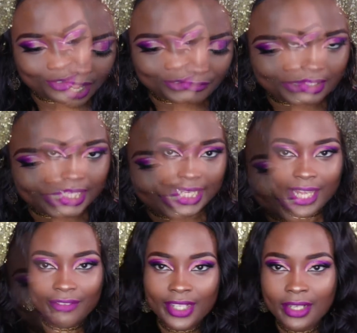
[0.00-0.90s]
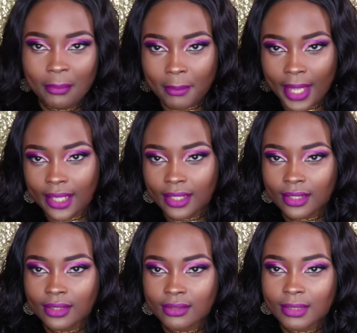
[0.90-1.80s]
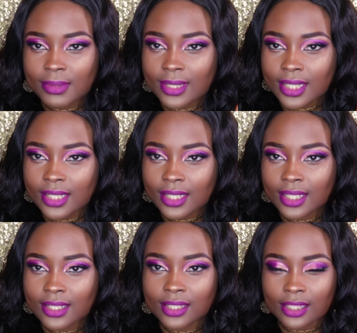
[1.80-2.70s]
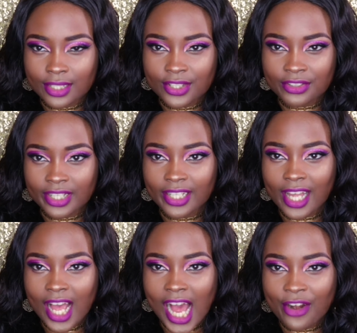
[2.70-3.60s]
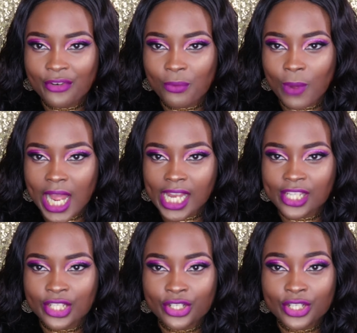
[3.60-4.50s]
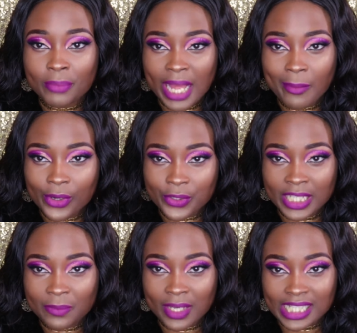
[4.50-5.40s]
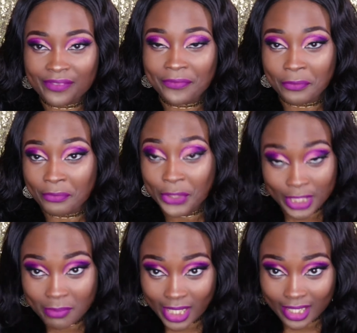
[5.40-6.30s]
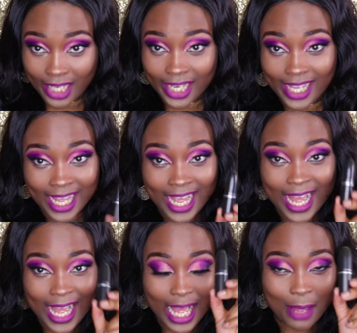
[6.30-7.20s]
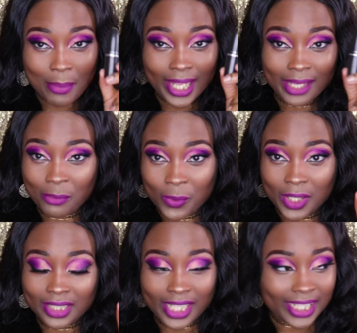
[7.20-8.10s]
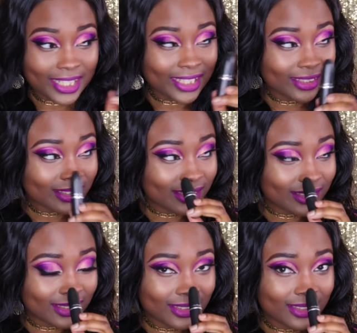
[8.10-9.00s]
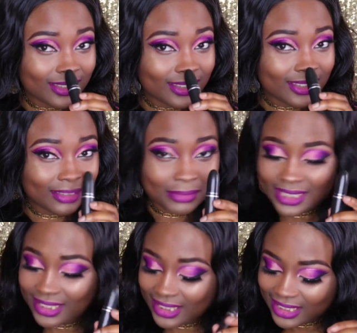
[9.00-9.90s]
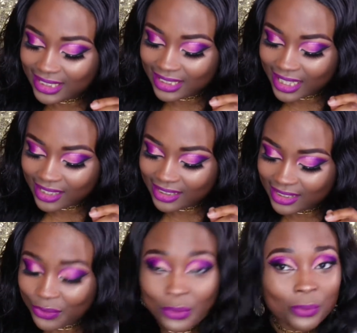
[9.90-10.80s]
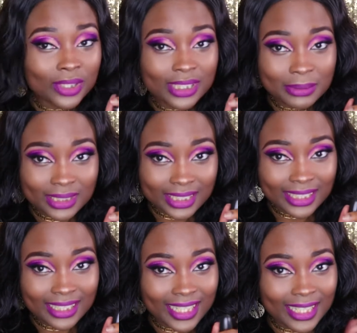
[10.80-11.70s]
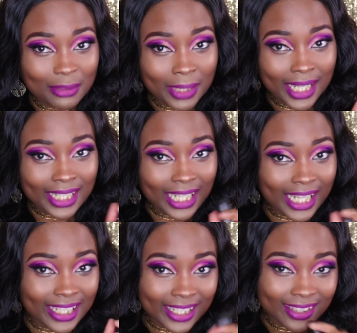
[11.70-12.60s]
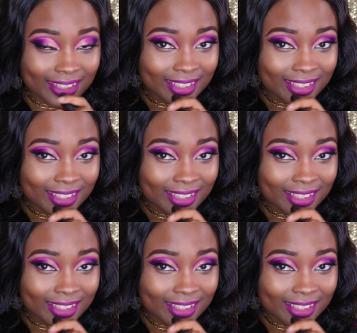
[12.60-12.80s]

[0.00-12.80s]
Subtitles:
I feel like having a MAC lipstick is a luxury. I don't know why, because these bad boys are expensive to me. Like, I'm paying what, like, was it $16 for one lipstick? And I could buy like